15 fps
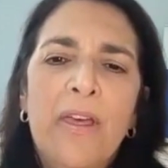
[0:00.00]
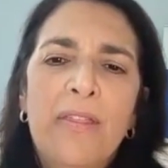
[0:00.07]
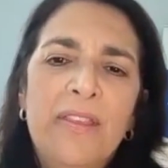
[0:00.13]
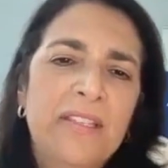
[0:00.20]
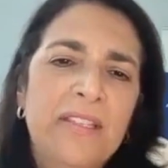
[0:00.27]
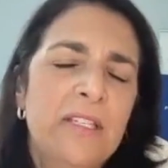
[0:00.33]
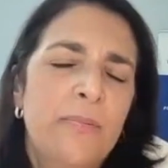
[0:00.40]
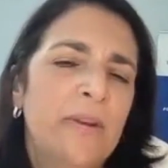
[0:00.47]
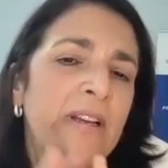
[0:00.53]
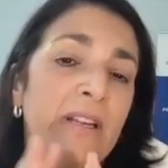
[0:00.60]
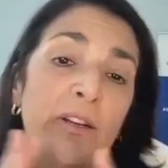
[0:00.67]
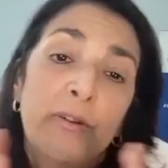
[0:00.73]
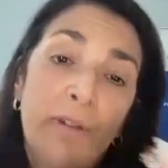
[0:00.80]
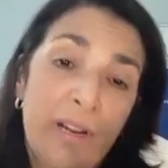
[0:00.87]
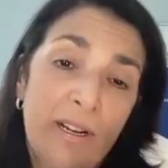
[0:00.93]
This has been an
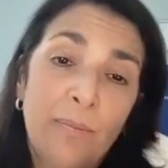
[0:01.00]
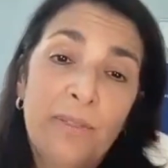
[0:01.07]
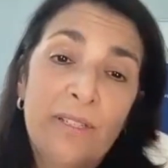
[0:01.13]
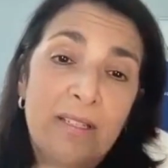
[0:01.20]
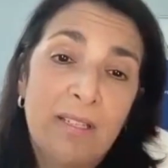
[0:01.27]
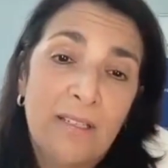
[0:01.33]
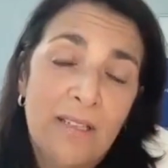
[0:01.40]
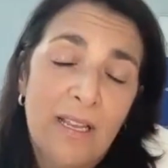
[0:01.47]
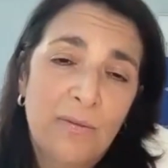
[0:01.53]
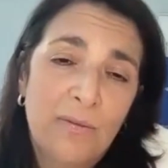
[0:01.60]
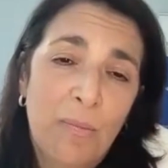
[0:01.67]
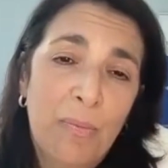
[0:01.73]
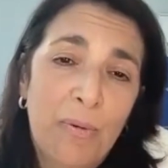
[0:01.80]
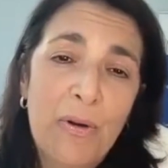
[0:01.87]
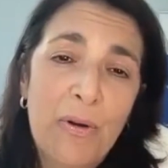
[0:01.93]
incredibly
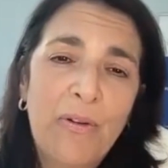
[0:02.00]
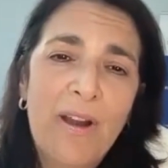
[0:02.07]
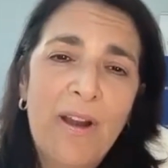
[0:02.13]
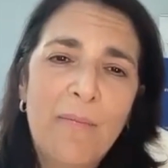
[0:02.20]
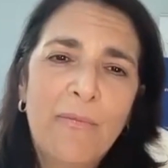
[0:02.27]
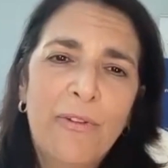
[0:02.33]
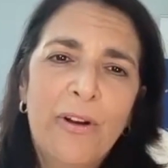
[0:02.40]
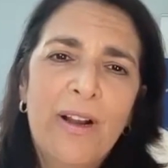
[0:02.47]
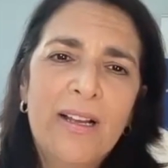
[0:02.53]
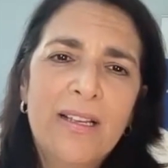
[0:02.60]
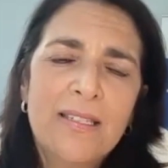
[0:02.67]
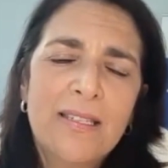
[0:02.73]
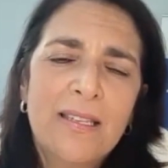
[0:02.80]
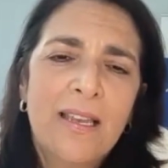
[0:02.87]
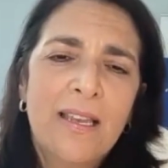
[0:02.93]
successful program for
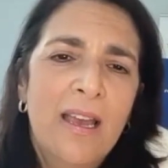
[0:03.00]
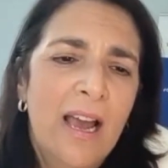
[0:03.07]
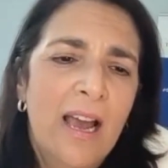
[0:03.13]
us,